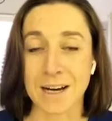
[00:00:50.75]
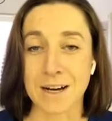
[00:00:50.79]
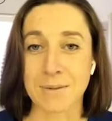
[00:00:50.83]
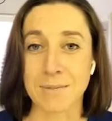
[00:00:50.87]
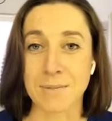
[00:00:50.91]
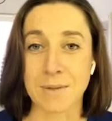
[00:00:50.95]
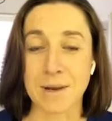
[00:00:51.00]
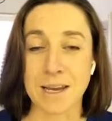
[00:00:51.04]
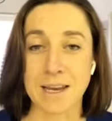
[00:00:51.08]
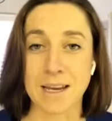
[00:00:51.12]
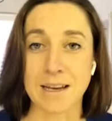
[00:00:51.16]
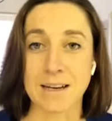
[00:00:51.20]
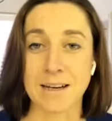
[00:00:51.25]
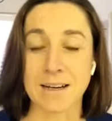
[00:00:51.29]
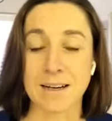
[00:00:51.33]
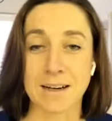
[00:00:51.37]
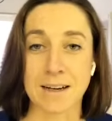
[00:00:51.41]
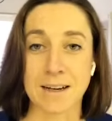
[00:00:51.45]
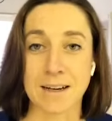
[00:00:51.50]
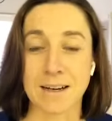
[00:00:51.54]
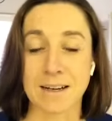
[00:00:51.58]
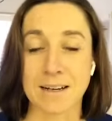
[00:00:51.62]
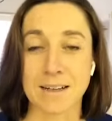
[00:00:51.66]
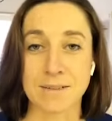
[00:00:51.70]
in
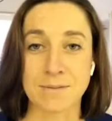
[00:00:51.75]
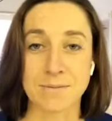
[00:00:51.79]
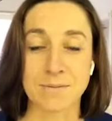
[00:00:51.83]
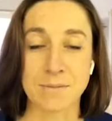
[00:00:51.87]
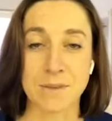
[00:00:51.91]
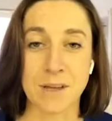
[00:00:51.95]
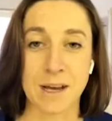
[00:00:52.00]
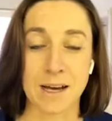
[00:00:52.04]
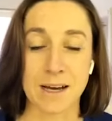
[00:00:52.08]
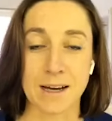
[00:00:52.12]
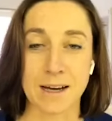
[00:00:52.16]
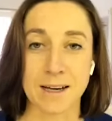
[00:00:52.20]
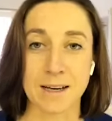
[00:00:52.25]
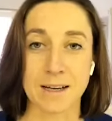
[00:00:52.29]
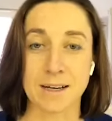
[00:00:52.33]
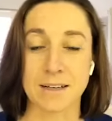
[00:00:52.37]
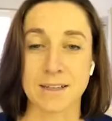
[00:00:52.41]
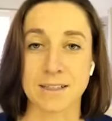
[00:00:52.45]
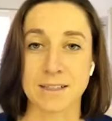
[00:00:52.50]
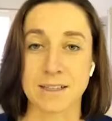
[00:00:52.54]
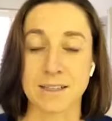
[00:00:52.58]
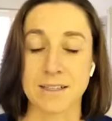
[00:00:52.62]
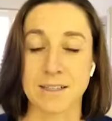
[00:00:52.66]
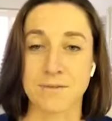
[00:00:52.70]

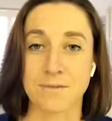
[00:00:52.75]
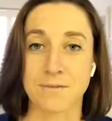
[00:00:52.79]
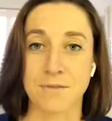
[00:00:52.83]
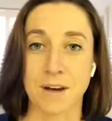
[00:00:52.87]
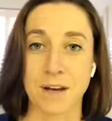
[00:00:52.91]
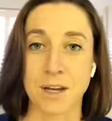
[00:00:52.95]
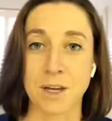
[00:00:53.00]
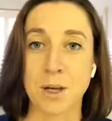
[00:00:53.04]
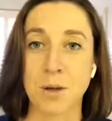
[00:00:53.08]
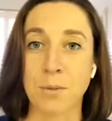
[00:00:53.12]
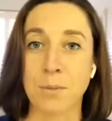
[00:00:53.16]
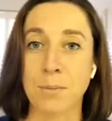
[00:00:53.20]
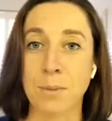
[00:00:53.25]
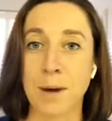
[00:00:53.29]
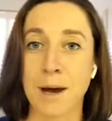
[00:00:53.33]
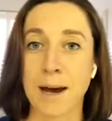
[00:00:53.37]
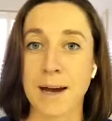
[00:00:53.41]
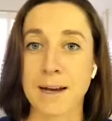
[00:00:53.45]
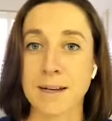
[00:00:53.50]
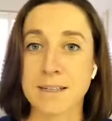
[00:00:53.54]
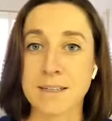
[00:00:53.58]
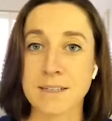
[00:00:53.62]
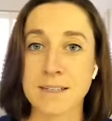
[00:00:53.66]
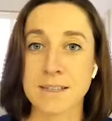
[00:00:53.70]
a
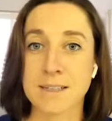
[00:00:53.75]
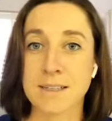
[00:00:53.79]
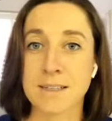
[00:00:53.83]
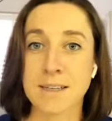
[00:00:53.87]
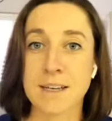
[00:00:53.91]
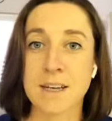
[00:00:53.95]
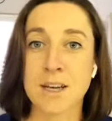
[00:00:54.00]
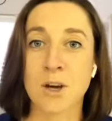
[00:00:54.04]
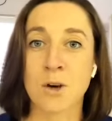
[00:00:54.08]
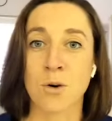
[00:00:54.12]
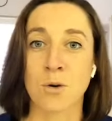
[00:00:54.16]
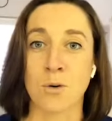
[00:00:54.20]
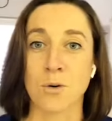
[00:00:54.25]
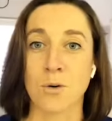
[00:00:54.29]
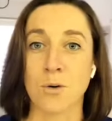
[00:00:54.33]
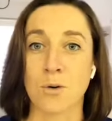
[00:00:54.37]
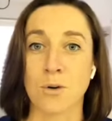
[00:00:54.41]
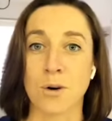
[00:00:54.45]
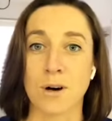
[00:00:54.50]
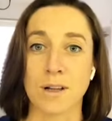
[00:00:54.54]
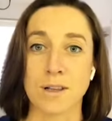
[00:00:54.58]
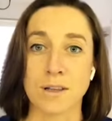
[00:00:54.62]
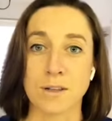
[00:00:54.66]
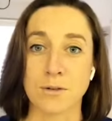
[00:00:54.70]
vacuum-packed or
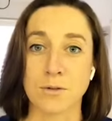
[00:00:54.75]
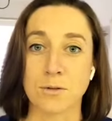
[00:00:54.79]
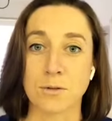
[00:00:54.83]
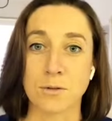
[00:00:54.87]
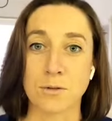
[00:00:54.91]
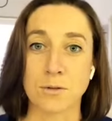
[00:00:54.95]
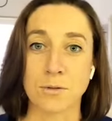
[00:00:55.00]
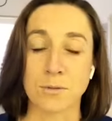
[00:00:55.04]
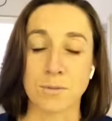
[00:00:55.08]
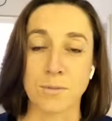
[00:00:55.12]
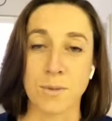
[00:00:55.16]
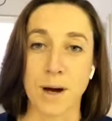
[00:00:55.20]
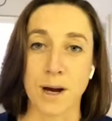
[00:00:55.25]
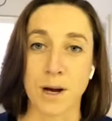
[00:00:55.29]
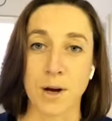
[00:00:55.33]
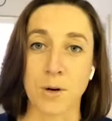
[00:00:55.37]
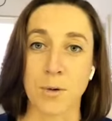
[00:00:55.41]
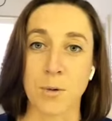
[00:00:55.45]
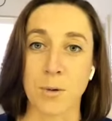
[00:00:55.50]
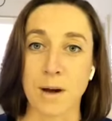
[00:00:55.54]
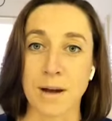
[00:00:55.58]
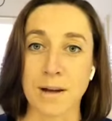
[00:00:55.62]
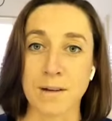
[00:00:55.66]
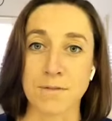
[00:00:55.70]
a little
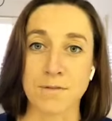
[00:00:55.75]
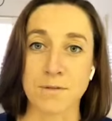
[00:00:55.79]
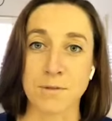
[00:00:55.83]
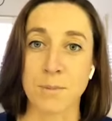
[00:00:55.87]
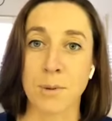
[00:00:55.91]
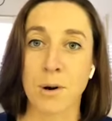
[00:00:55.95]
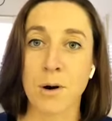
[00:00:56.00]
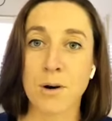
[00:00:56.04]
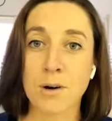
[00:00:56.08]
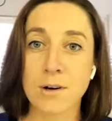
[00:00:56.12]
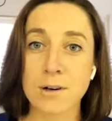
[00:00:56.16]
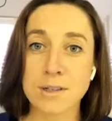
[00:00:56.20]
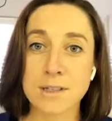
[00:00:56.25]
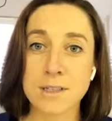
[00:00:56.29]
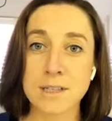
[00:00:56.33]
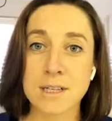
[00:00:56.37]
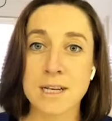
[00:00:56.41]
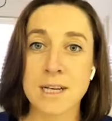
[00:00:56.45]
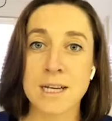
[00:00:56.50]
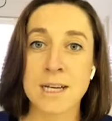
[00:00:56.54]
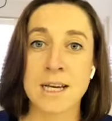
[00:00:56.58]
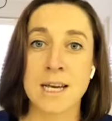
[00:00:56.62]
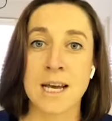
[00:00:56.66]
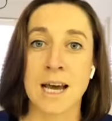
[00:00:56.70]
microwaved pot,
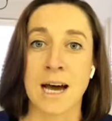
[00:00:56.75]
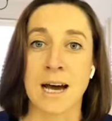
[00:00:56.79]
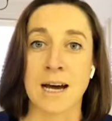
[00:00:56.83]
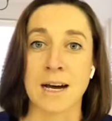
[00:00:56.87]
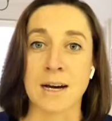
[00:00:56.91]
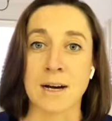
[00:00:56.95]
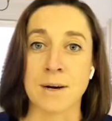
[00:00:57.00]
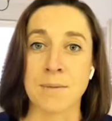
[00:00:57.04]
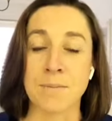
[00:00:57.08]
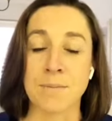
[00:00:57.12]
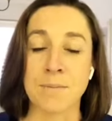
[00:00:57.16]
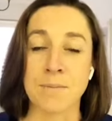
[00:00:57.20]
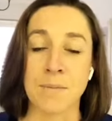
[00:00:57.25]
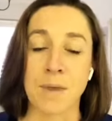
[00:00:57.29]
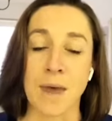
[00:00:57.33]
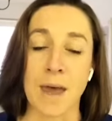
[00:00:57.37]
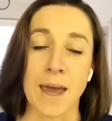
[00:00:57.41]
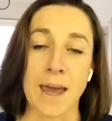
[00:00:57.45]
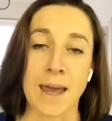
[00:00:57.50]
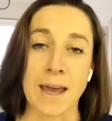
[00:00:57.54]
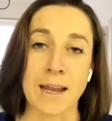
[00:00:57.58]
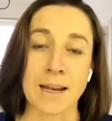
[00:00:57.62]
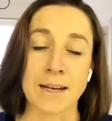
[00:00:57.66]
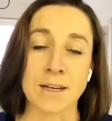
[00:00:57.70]

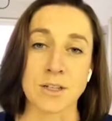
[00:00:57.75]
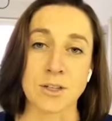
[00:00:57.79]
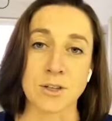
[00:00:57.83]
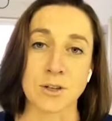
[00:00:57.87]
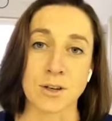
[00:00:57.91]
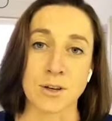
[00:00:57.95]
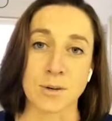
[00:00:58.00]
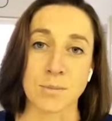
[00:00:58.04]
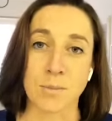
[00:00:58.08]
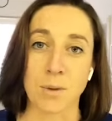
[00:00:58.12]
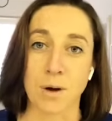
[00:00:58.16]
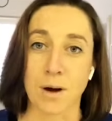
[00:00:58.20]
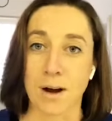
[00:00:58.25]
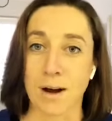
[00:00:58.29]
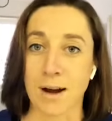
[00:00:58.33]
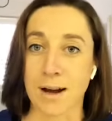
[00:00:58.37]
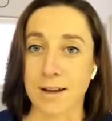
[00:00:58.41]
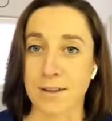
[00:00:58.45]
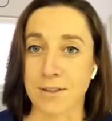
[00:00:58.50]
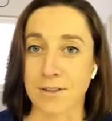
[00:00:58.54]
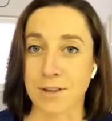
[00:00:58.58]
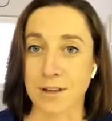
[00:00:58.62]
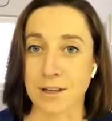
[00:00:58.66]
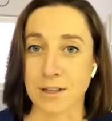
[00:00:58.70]
and you can
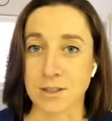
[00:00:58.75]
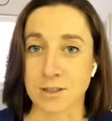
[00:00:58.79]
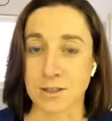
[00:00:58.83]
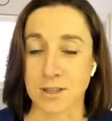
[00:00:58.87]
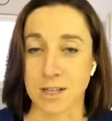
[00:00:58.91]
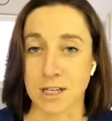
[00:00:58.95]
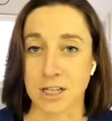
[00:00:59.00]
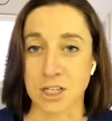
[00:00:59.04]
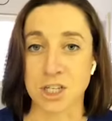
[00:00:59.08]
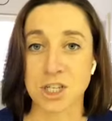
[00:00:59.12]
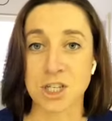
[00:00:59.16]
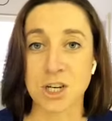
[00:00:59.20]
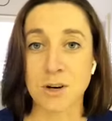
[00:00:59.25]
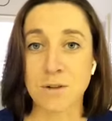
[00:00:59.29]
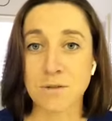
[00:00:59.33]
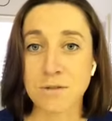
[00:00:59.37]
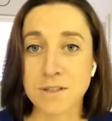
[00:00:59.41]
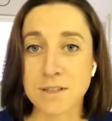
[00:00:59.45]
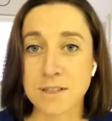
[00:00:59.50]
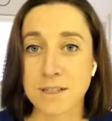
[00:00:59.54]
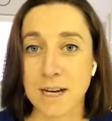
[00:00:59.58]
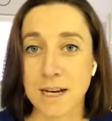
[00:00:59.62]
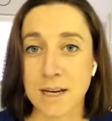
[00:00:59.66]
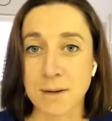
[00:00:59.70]
buy things that are shelf
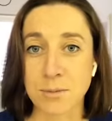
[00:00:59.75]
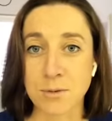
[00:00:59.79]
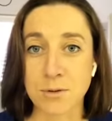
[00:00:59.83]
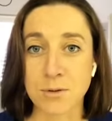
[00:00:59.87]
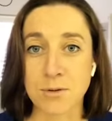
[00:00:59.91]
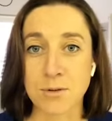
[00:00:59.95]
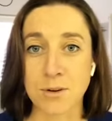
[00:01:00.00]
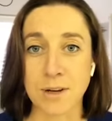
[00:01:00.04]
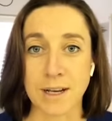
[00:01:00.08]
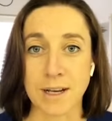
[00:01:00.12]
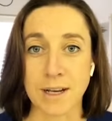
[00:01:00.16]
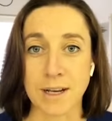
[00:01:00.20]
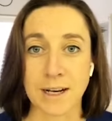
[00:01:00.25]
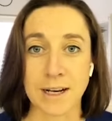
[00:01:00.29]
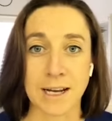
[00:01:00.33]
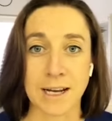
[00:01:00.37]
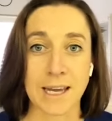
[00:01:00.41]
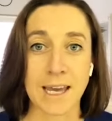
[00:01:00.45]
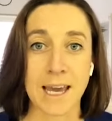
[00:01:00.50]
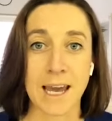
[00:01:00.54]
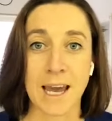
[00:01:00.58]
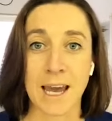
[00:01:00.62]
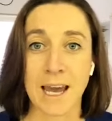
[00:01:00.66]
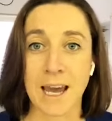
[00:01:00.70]
stable in a
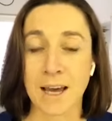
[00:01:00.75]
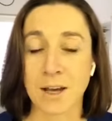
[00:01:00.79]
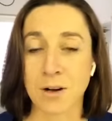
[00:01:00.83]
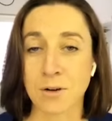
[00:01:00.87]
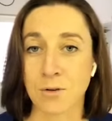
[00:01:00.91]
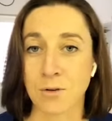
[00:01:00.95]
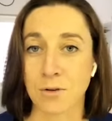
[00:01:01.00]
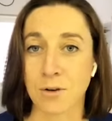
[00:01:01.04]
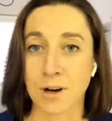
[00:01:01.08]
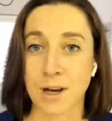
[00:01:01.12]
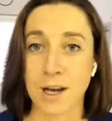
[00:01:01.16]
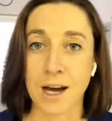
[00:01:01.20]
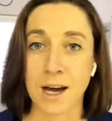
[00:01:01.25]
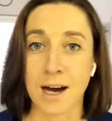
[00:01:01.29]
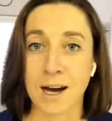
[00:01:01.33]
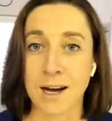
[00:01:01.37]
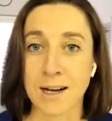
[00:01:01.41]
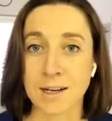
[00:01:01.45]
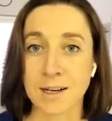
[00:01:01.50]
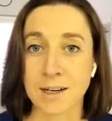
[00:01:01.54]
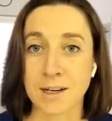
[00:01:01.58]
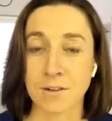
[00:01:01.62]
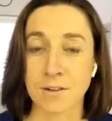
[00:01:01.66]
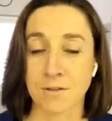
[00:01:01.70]
can or a
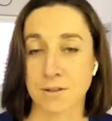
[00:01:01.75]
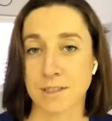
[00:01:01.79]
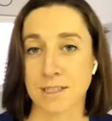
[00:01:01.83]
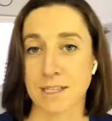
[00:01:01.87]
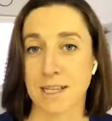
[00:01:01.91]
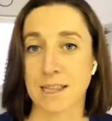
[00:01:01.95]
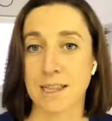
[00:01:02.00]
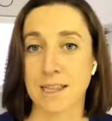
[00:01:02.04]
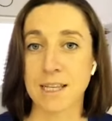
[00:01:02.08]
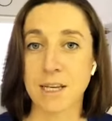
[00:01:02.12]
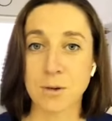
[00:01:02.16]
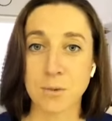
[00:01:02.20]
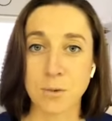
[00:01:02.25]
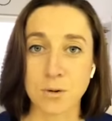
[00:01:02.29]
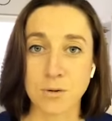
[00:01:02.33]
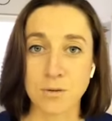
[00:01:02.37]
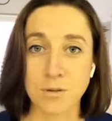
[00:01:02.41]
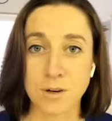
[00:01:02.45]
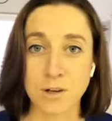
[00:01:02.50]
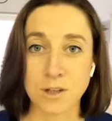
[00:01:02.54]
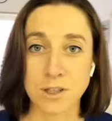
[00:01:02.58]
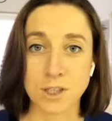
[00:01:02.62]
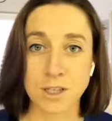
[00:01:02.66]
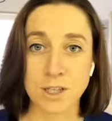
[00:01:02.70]
carton if it's a liquid
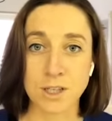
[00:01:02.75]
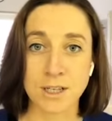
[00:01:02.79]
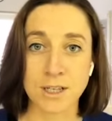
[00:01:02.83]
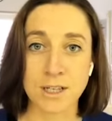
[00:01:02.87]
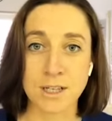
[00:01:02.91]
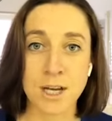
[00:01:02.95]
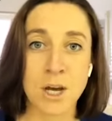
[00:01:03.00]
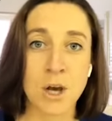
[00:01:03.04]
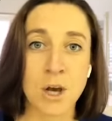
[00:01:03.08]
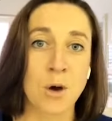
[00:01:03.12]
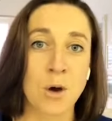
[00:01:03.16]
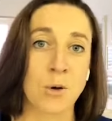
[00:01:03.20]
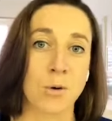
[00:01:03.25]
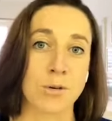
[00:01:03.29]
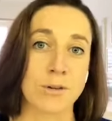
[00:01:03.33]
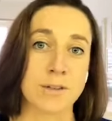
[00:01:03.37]
version, or a